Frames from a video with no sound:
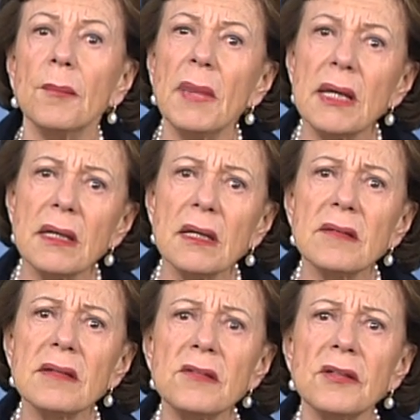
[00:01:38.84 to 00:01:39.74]
Making
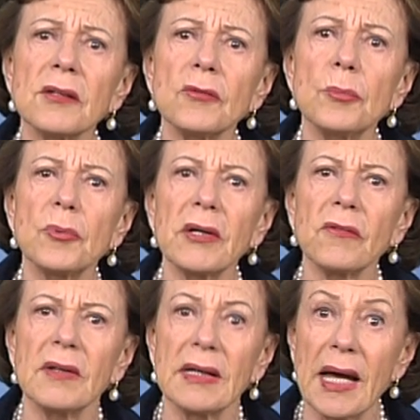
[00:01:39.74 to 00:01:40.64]
it easier to
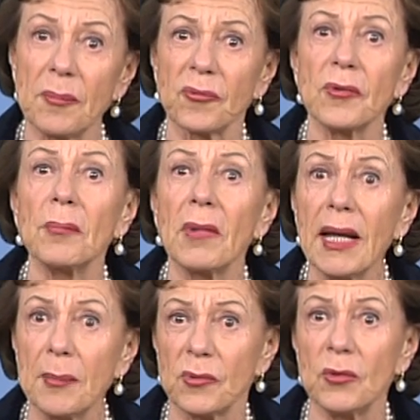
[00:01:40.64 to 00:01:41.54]
bridge the gap from
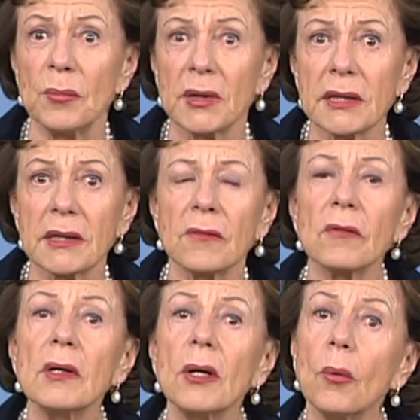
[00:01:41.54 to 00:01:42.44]
lab to market,